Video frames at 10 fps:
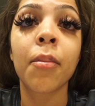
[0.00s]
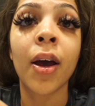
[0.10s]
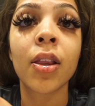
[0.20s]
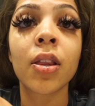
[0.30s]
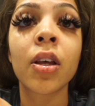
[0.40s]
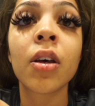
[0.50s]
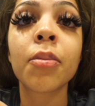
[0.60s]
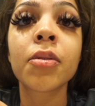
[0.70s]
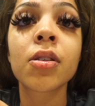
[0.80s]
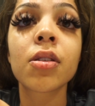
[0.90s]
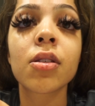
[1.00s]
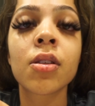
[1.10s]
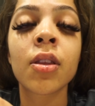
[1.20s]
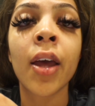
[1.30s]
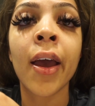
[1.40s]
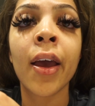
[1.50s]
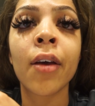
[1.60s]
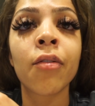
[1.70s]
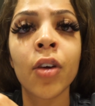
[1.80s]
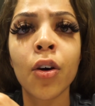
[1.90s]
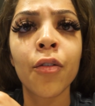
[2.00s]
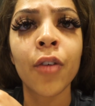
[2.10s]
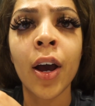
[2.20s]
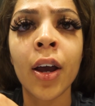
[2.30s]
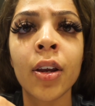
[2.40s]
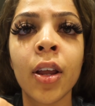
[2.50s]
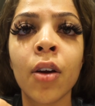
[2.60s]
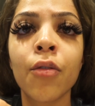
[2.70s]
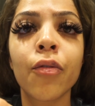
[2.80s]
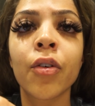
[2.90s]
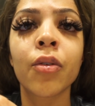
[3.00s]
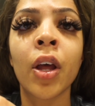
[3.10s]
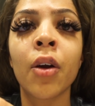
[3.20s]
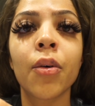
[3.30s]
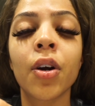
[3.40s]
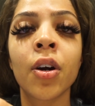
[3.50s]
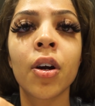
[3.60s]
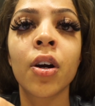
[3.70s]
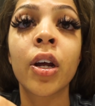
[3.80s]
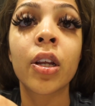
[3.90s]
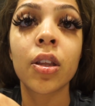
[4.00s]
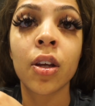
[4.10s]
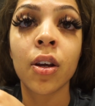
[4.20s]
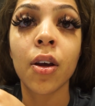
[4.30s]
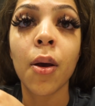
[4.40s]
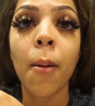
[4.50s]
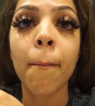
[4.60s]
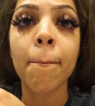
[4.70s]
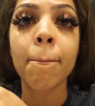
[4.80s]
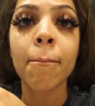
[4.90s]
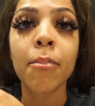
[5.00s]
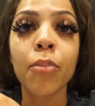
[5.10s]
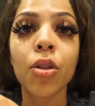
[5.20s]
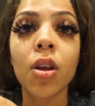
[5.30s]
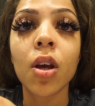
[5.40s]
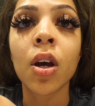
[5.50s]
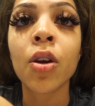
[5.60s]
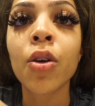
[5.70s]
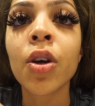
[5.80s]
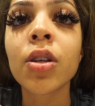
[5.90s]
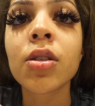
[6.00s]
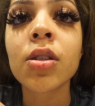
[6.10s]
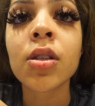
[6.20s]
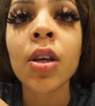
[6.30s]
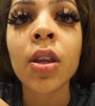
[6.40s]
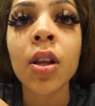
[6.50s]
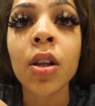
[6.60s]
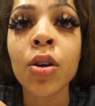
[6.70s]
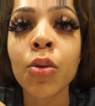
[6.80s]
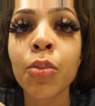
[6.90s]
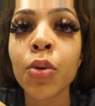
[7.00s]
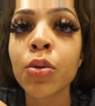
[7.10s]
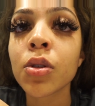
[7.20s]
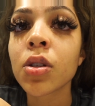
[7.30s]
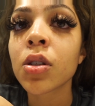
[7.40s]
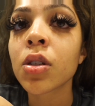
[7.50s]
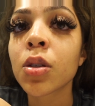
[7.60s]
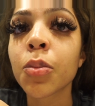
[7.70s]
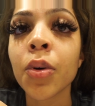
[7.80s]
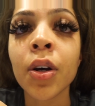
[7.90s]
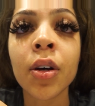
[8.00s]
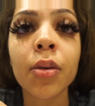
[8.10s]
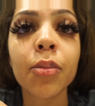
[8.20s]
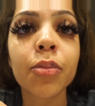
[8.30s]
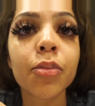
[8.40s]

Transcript: my lips they feel fine they don't they don't hurt or anything i know you can see the little bruises but